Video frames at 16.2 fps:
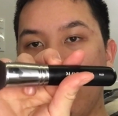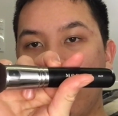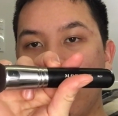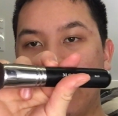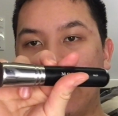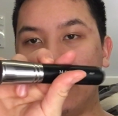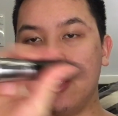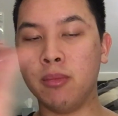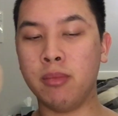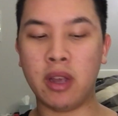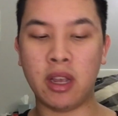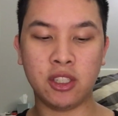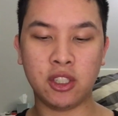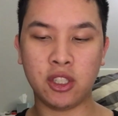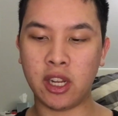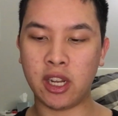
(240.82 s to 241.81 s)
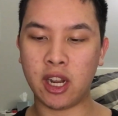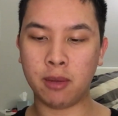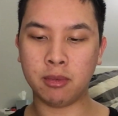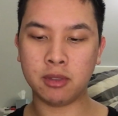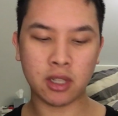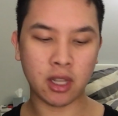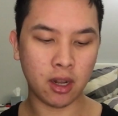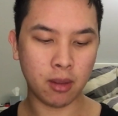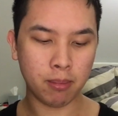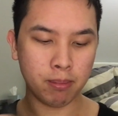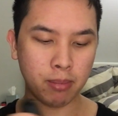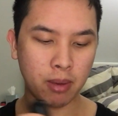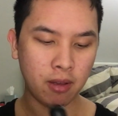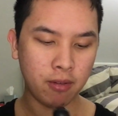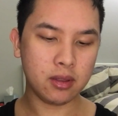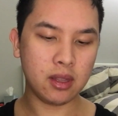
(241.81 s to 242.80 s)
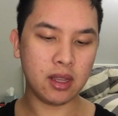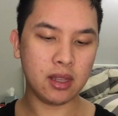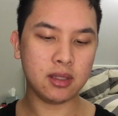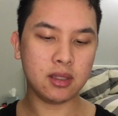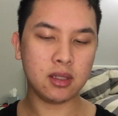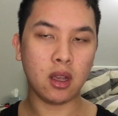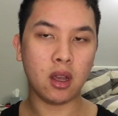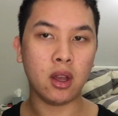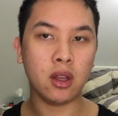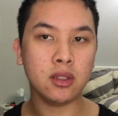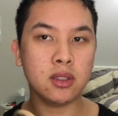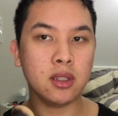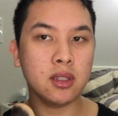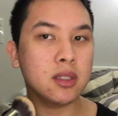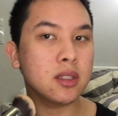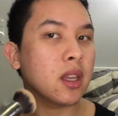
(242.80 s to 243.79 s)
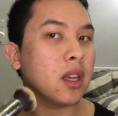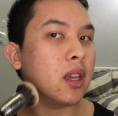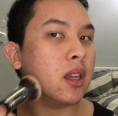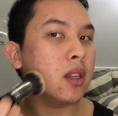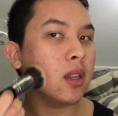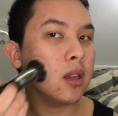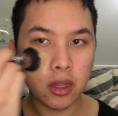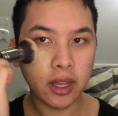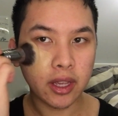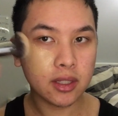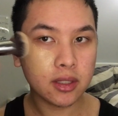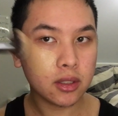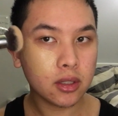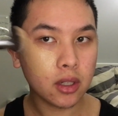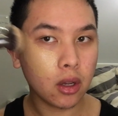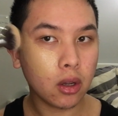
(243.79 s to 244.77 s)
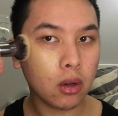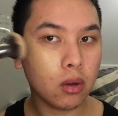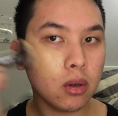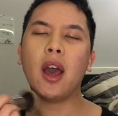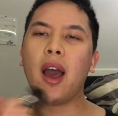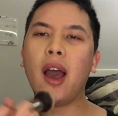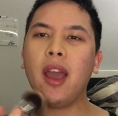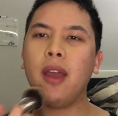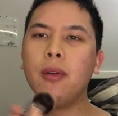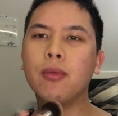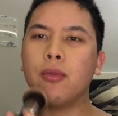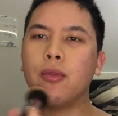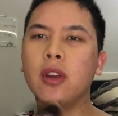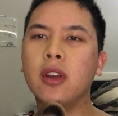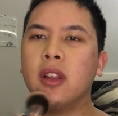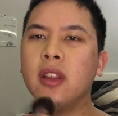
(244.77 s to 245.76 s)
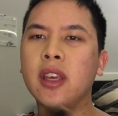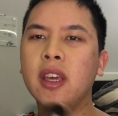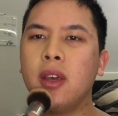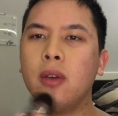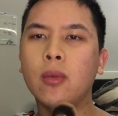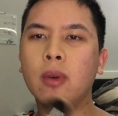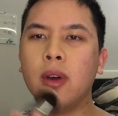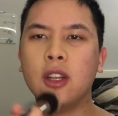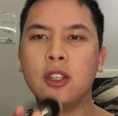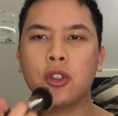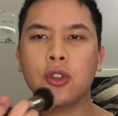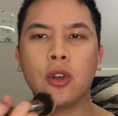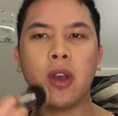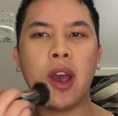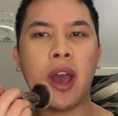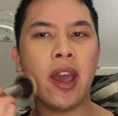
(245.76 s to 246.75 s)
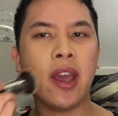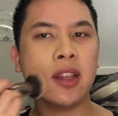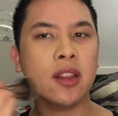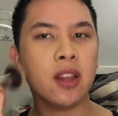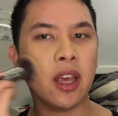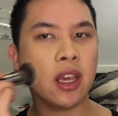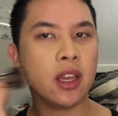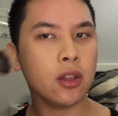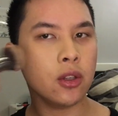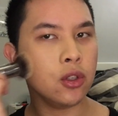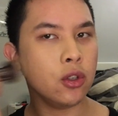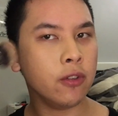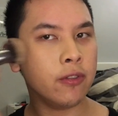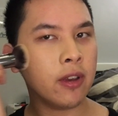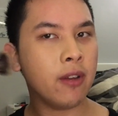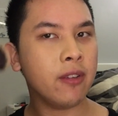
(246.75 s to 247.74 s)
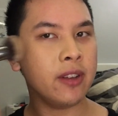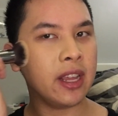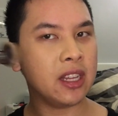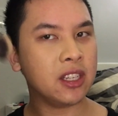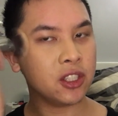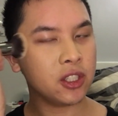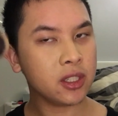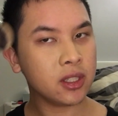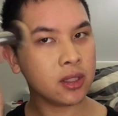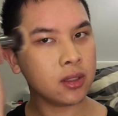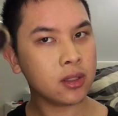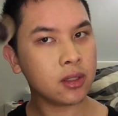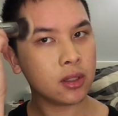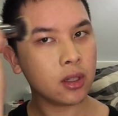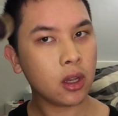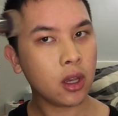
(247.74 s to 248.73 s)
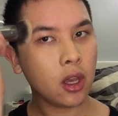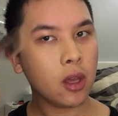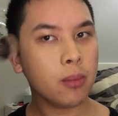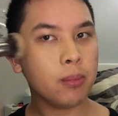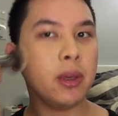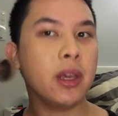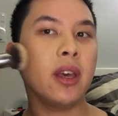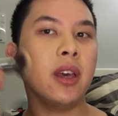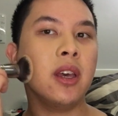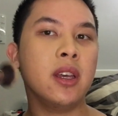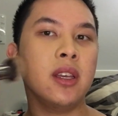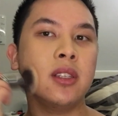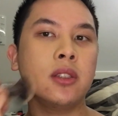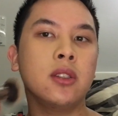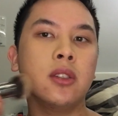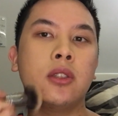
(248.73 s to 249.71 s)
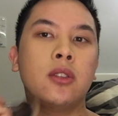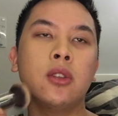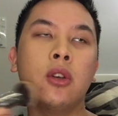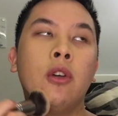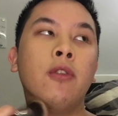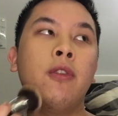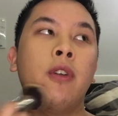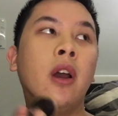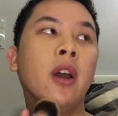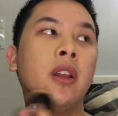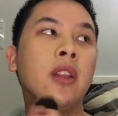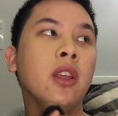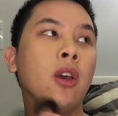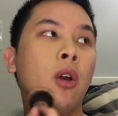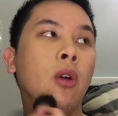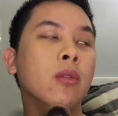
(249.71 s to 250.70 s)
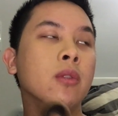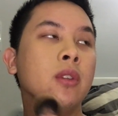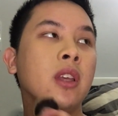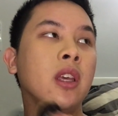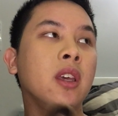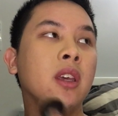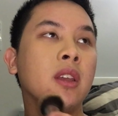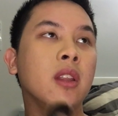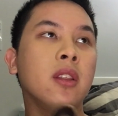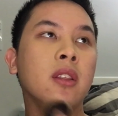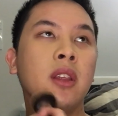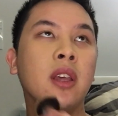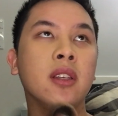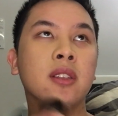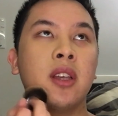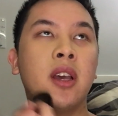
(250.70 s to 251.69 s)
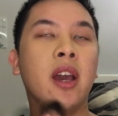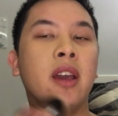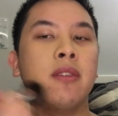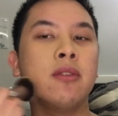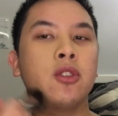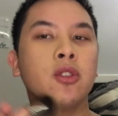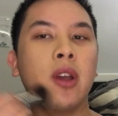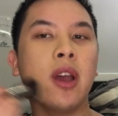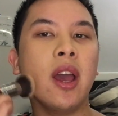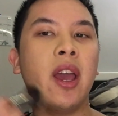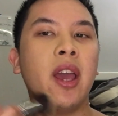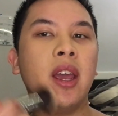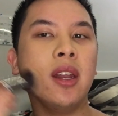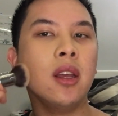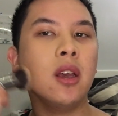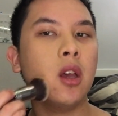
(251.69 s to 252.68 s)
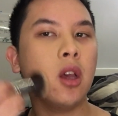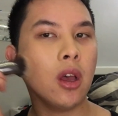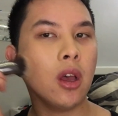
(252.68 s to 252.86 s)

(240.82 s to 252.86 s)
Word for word: foundation brush and I'm just gonna buff this onto the skin like so. I really wanna try like new foundations because so far the only things I've tried